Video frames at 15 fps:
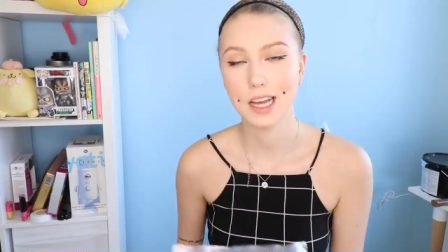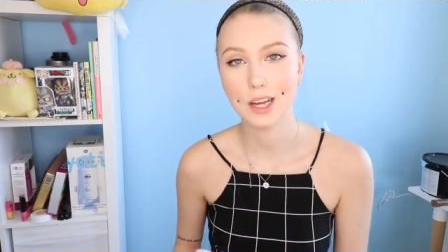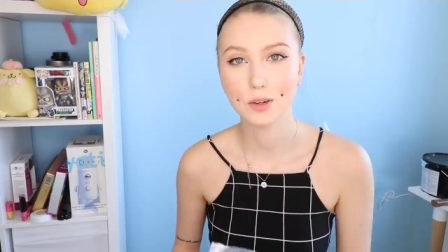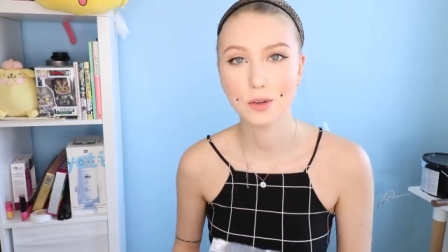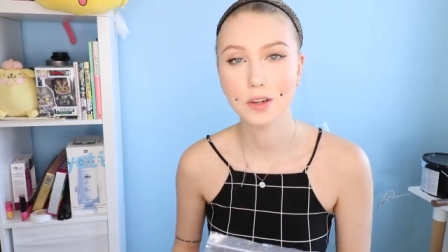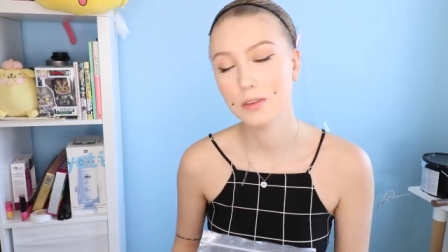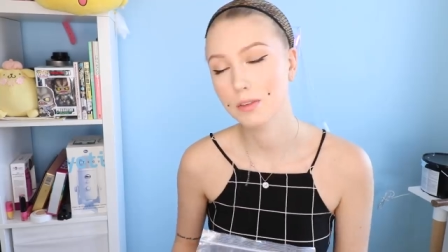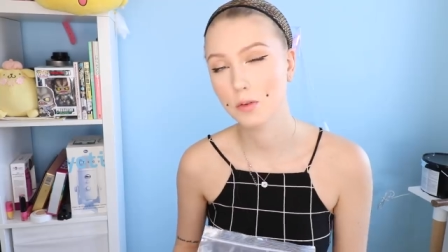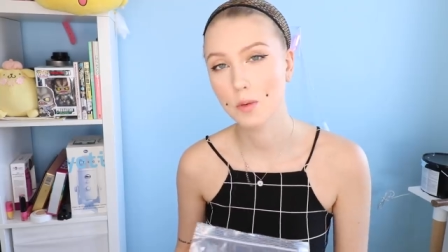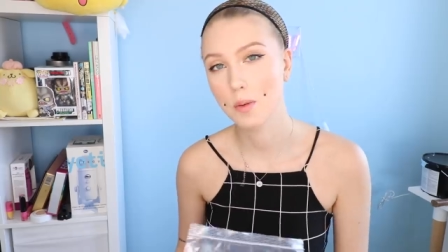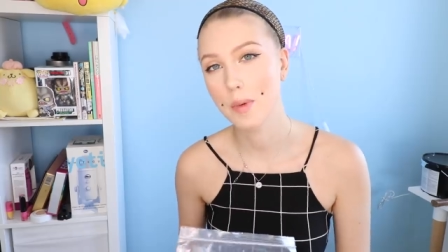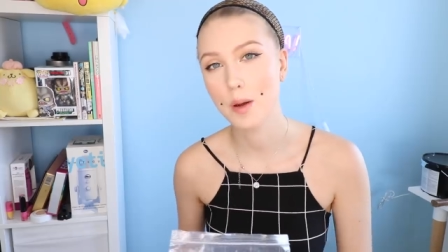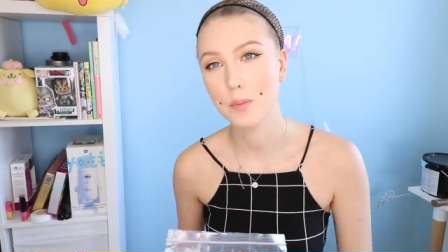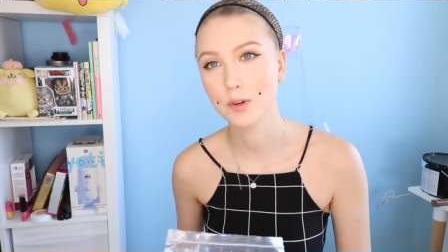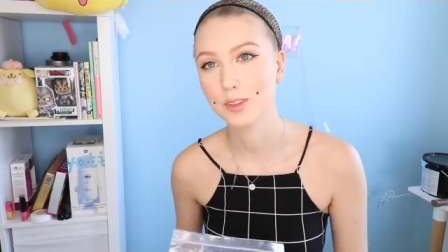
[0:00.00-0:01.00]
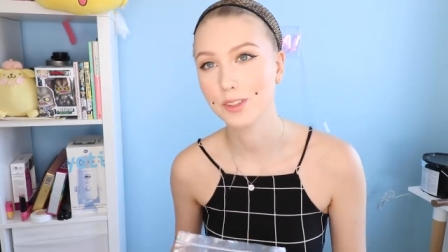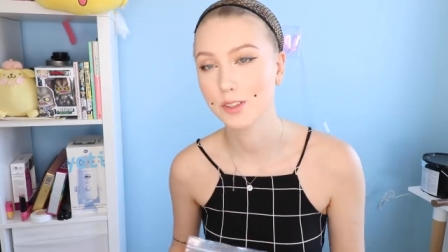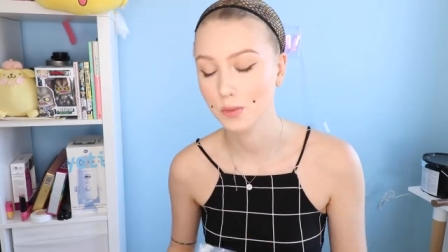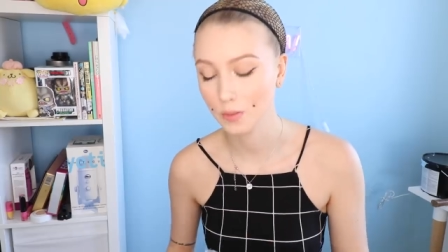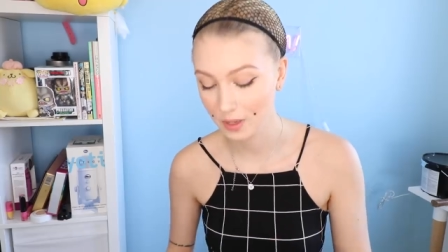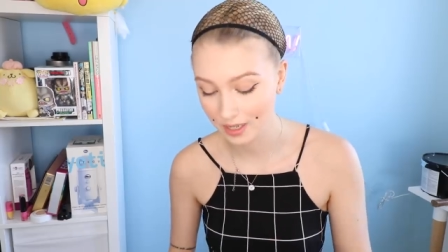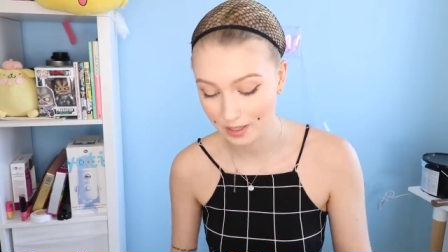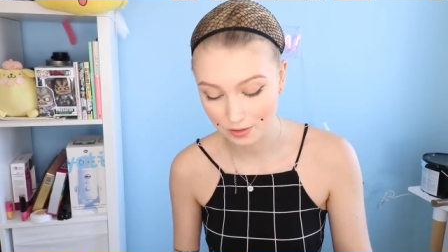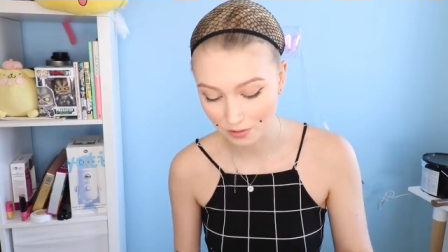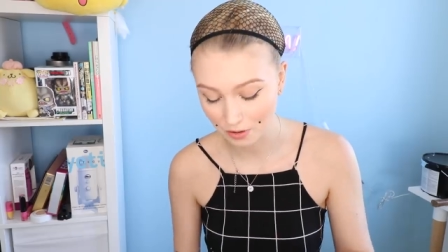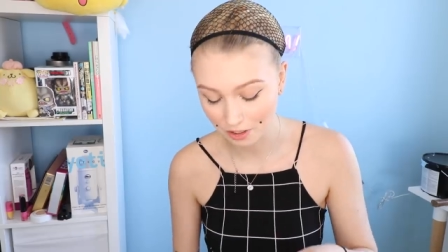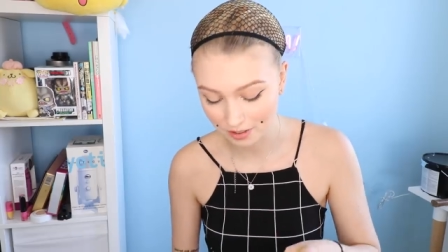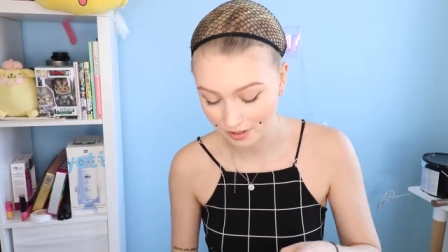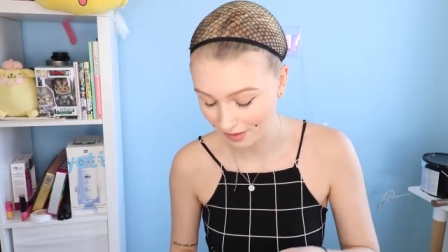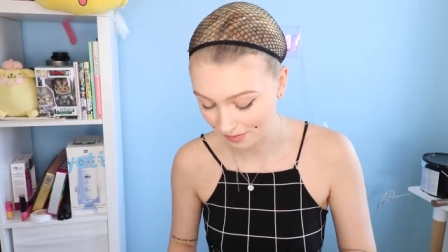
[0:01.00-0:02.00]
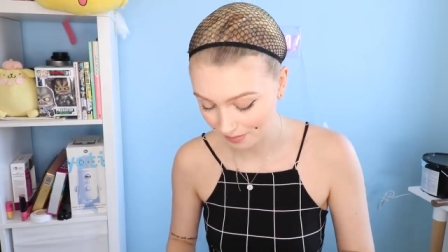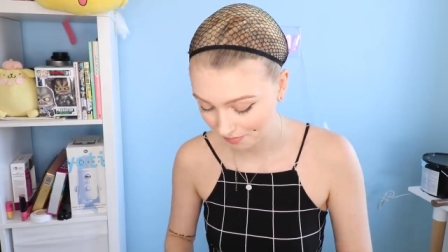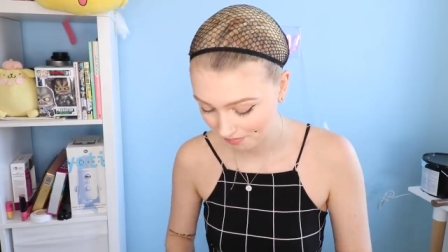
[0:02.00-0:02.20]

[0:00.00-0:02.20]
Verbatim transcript: I don't even remember the Swedish version.